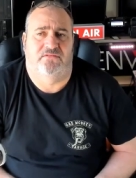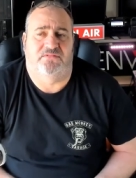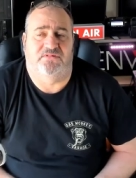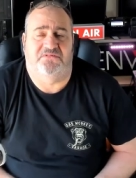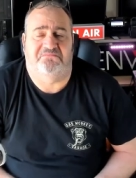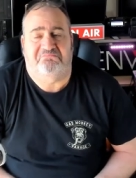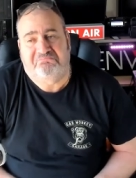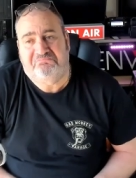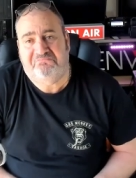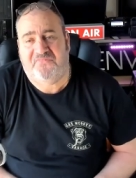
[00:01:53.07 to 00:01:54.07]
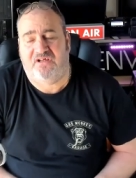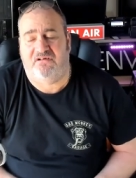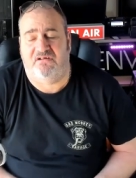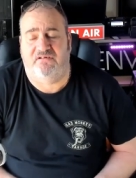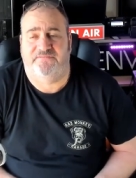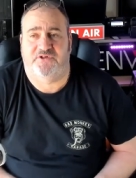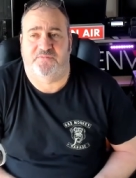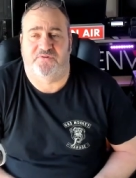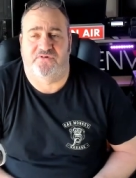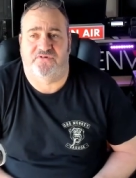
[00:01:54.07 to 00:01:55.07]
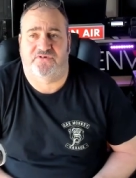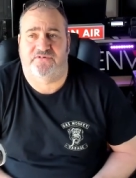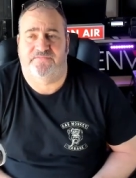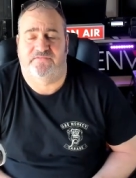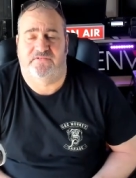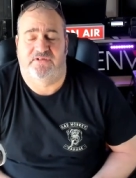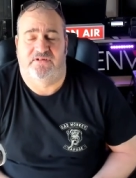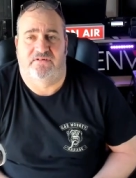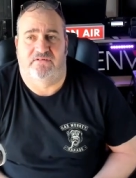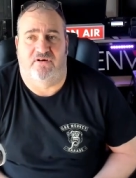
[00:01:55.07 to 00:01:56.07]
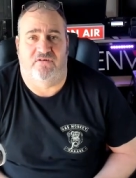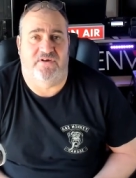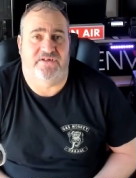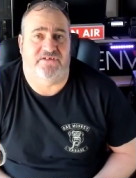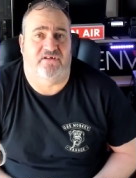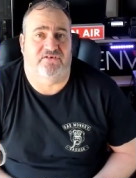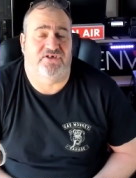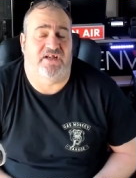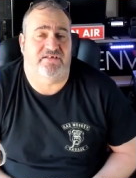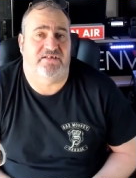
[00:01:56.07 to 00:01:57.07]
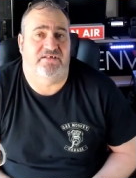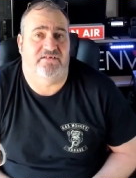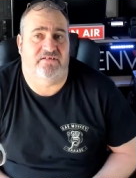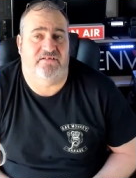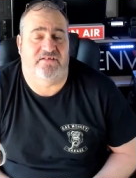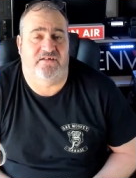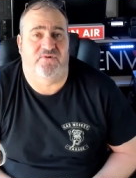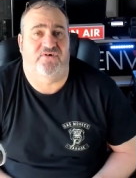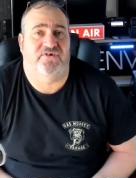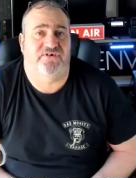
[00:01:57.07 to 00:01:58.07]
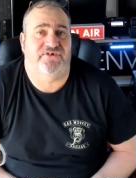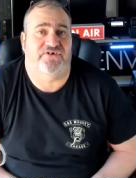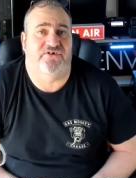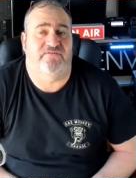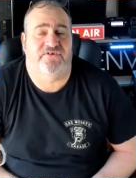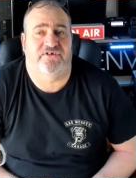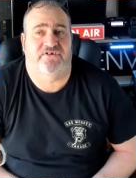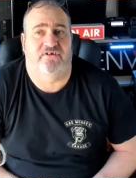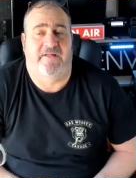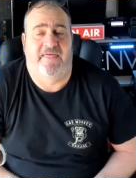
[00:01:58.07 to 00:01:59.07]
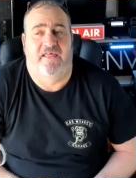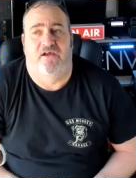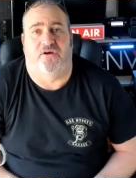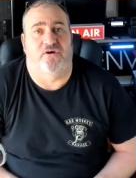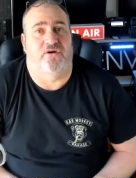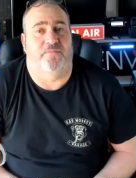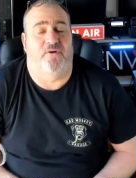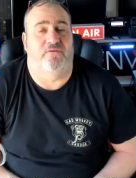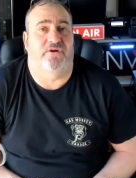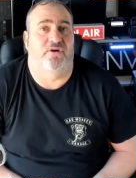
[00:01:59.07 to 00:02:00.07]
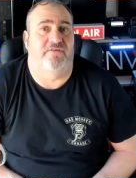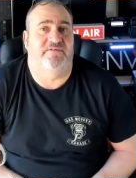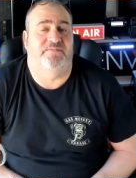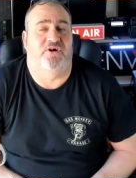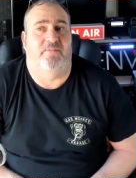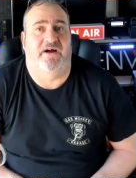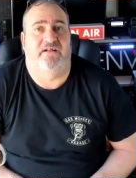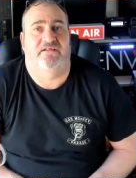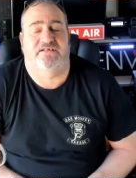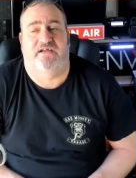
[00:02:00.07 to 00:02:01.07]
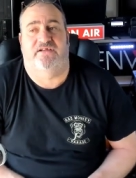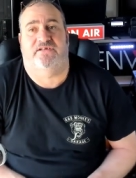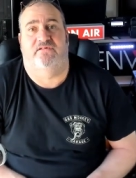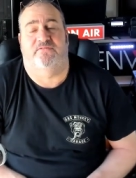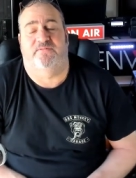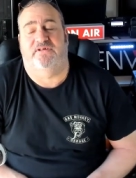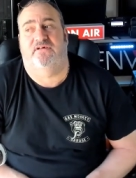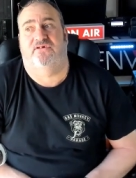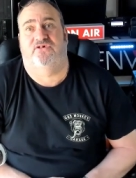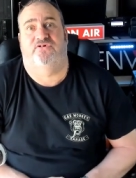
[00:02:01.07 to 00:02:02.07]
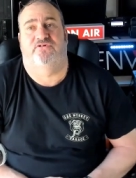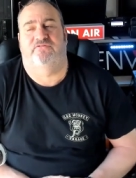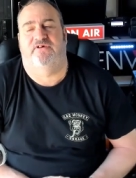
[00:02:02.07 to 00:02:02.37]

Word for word: But yeah, no, suppose always the odd chance, isn't there, that the emergency services are going to pull you over mobile and say, excuse me, can I just use your